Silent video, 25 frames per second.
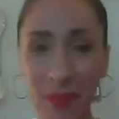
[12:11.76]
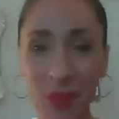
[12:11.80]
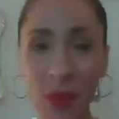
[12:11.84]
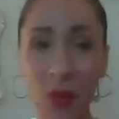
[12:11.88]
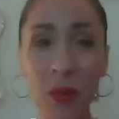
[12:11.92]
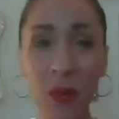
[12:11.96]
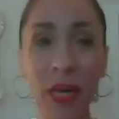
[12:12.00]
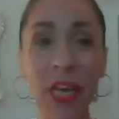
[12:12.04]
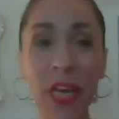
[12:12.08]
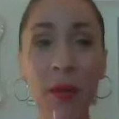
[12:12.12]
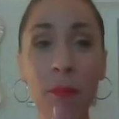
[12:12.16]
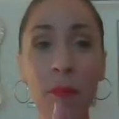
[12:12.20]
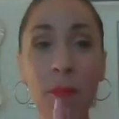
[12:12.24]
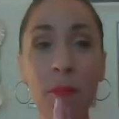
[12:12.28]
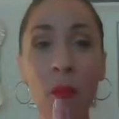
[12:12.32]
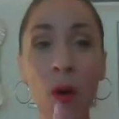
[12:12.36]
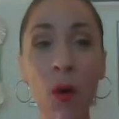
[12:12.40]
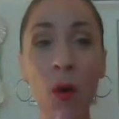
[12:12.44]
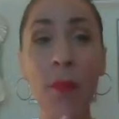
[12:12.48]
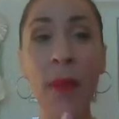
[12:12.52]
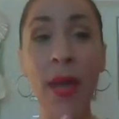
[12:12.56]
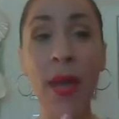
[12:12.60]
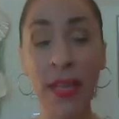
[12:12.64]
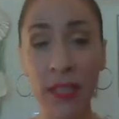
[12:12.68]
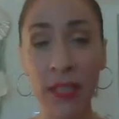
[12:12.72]
Okay,
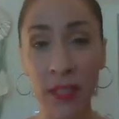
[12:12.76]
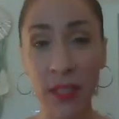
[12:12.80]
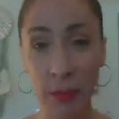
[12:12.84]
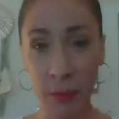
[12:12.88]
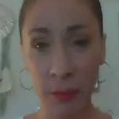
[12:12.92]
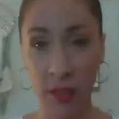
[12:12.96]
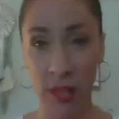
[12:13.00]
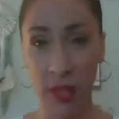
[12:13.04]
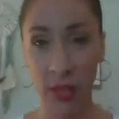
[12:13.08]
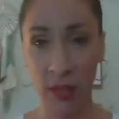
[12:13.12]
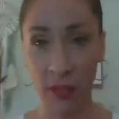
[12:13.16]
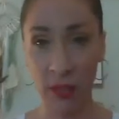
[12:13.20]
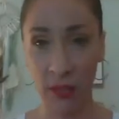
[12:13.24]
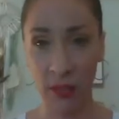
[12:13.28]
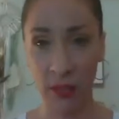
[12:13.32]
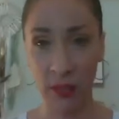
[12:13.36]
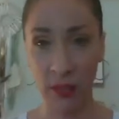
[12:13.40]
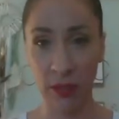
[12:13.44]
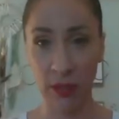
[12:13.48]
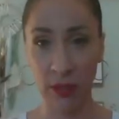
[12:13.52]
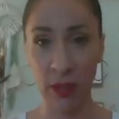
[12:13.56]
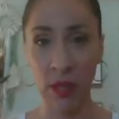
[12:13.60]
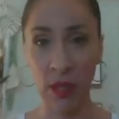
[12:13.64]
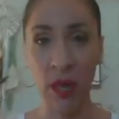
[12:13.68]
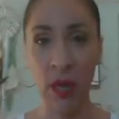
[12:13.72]
momentum killers.
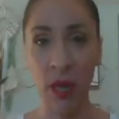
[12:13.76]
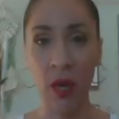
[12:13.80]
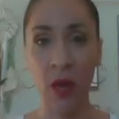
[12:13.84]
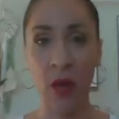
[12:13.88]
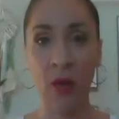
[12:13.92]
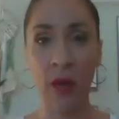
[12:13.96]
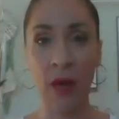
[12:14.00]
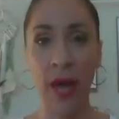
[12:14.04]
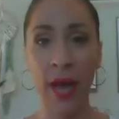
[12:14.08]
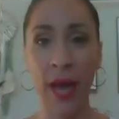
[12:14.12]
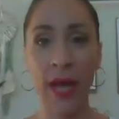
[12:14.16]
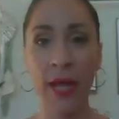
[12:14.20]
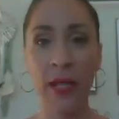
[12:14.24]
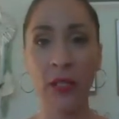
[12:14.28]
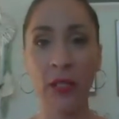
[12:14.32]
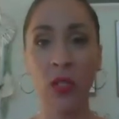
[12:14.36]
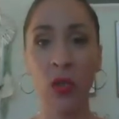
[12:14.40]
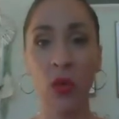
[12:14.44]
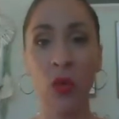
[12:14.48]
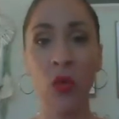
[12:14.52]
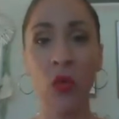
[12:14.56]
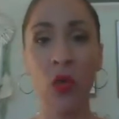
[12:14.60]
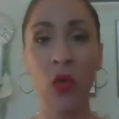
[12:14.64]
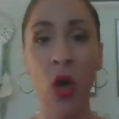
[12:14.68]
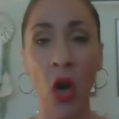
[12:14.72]
Okay,
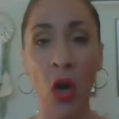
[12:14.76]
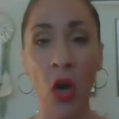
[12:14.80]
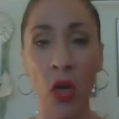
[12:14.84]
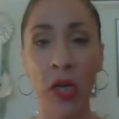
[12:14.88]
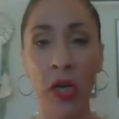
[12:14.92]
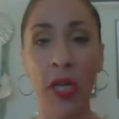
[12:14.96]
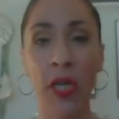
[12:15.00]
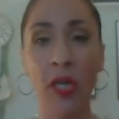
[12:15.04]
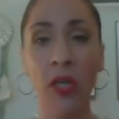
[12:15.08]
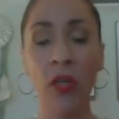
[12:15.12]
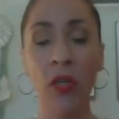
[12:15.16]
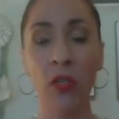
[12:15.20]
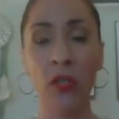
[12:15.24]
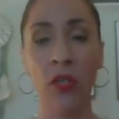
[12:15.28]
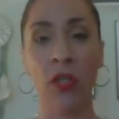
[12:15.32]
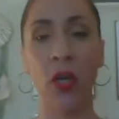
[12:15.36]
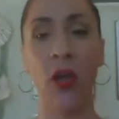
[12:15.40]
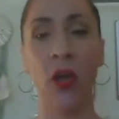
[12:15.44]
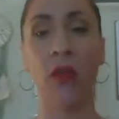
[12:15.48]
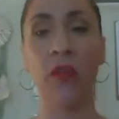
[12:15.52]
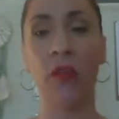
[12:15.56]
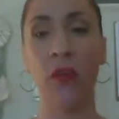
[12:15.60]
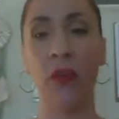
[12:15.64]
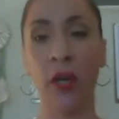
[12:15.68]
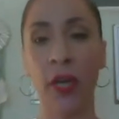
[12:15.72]
so guarding
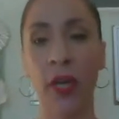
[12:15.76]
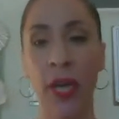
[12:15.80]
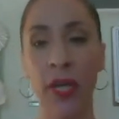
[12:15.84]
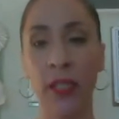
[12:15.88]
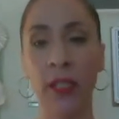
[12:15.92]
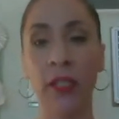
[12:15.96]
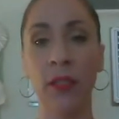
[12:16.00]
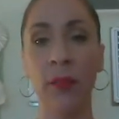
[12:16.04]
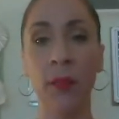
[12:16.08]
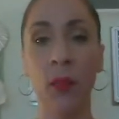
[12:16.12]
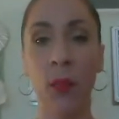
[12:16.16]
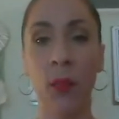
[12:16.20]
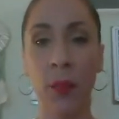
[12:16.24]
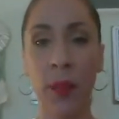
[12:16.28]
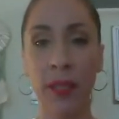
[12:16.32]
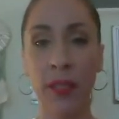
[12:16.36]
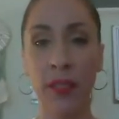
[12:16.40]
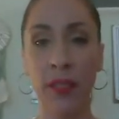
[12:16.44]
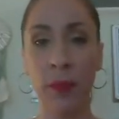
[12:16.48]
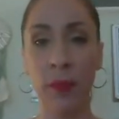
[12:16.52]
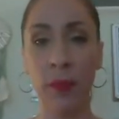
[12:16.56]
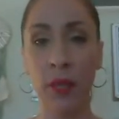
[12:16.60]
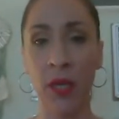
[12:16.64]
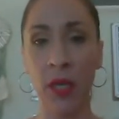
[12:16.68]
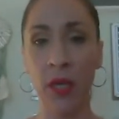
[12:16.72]
yourself against
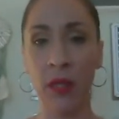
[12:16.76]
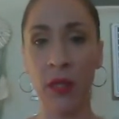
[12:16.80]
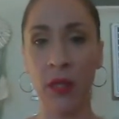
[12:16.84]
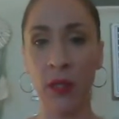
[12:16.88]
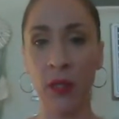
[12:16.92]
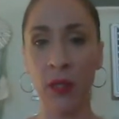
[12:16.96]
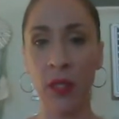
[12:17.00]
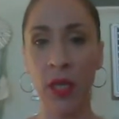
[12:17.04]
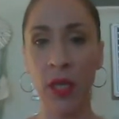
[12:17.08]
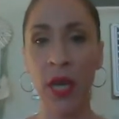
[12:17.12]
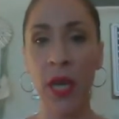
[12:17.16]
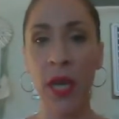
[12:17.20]
momentum killers.